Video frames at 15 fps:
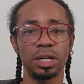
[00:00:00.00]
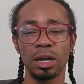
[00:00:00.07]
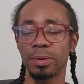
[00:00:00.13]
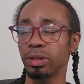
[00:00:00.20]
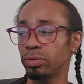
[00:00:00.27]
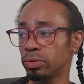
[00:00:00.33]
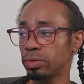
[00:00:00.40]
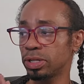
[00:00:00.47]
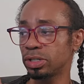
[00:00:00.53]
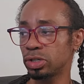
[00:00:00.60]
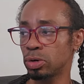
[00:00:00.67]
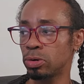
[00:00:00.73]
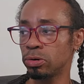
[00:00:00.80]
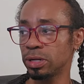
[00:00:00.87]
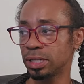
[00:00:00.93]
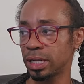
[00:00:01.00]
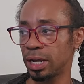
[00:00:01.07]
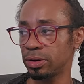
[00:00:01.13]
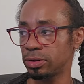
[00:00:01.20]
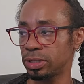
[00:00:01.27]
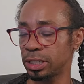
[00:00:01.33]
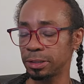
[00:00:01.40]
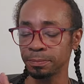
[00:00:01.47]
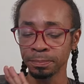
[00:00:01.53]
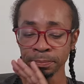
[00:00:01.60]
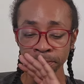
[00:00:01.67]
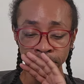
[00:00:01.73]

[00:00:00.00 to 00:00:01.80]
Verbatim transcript: coming through. This Taurus energy,